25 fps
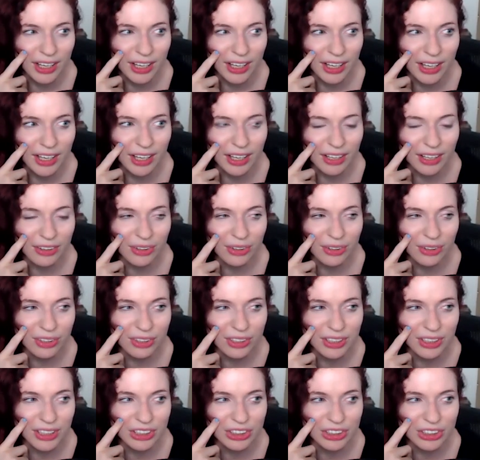other
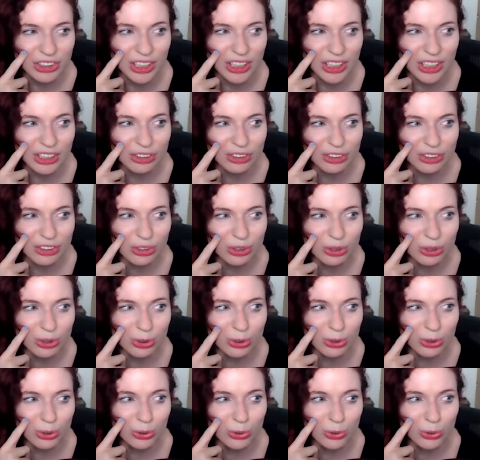cliches
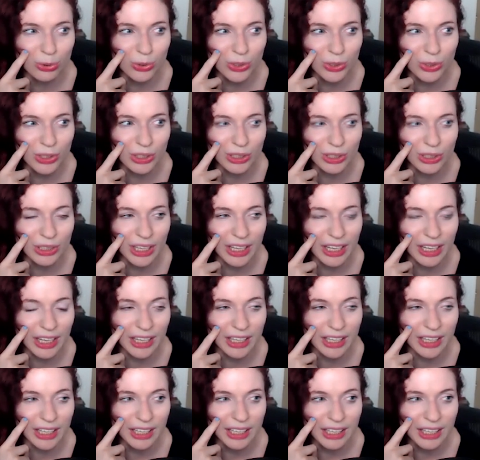too,
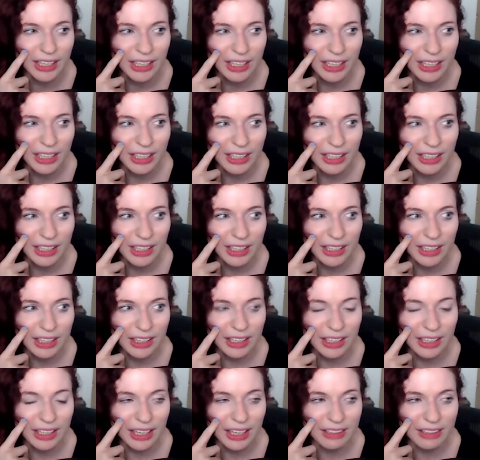like
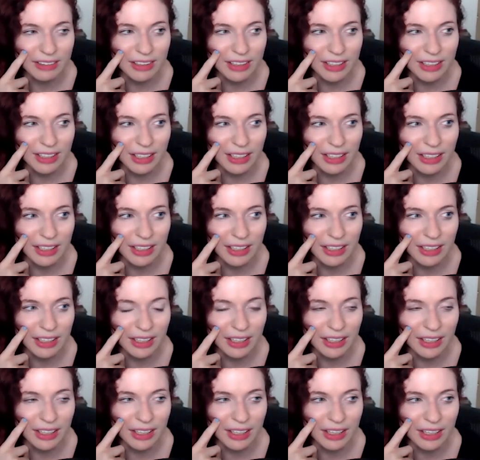the idea
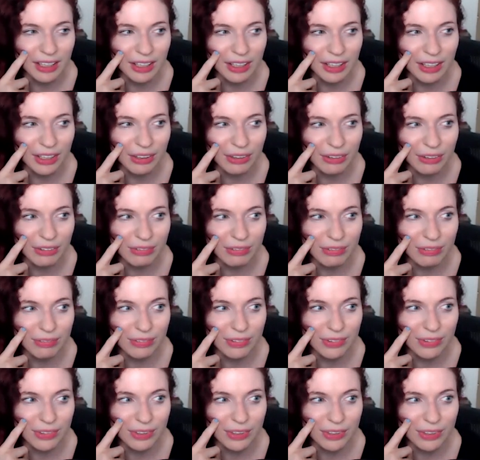of
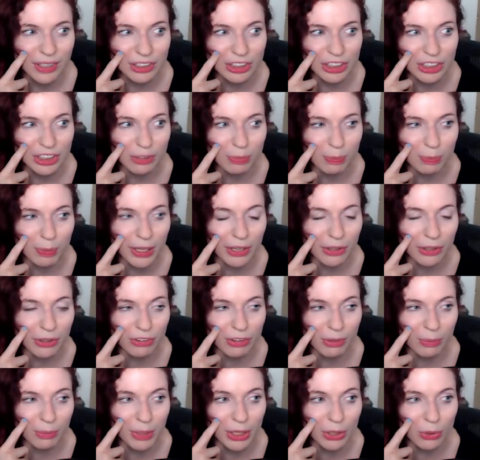a chess player as
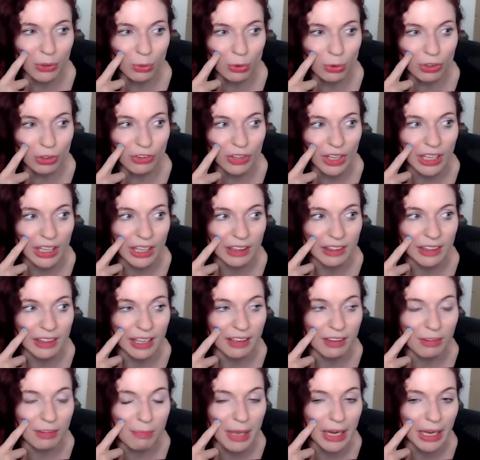somebody who just like
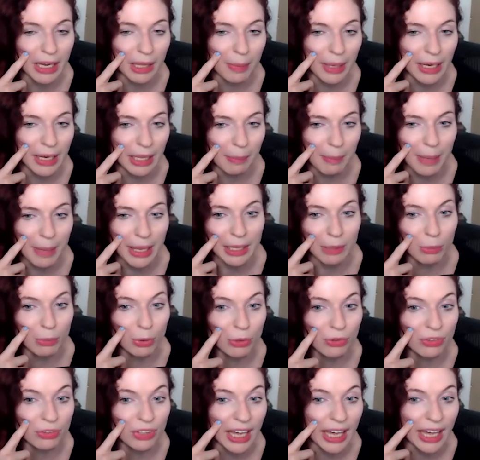thinks many, many, many
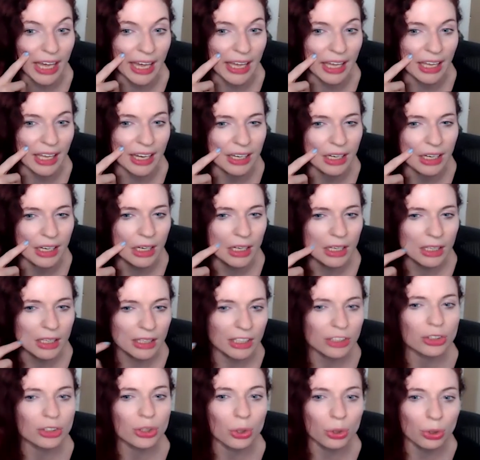moves ahead.
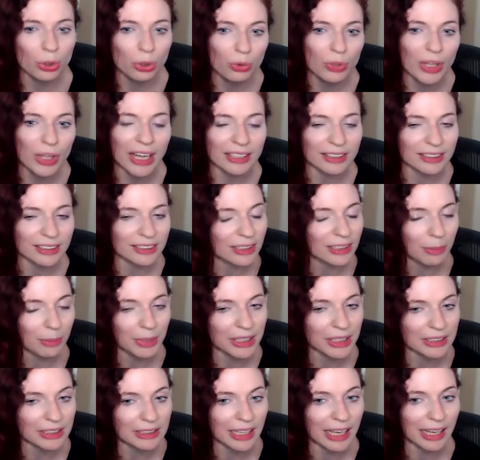They show you that to some
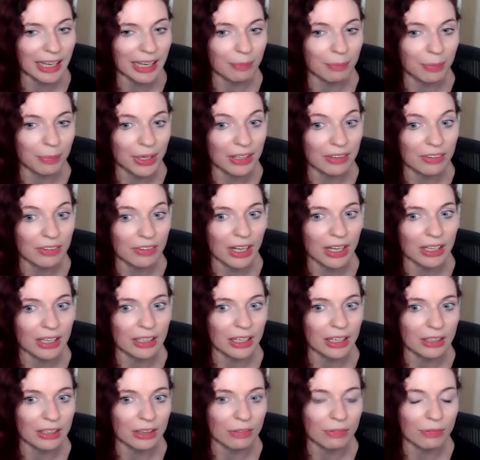extent, but it's not
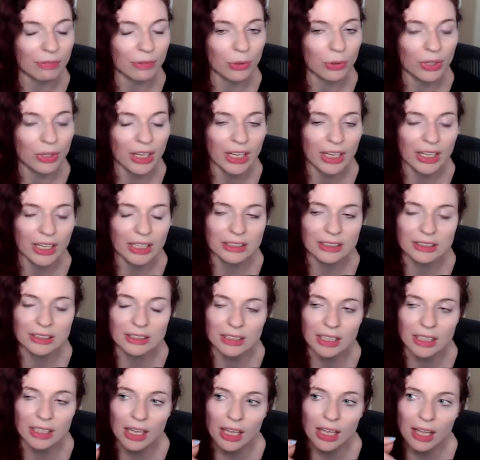like the
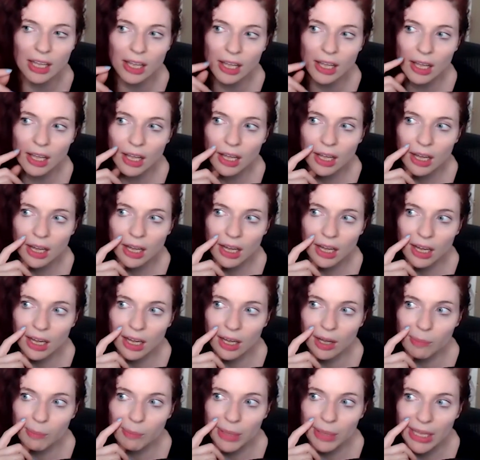focus.
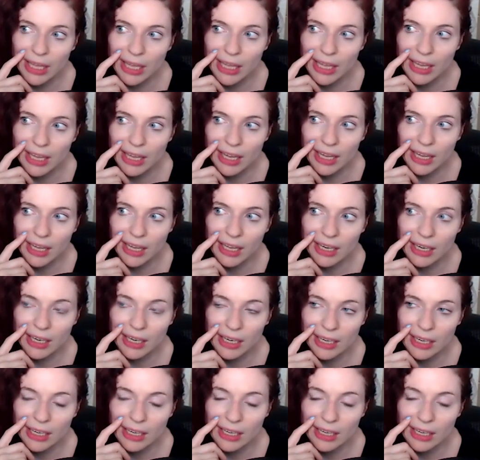And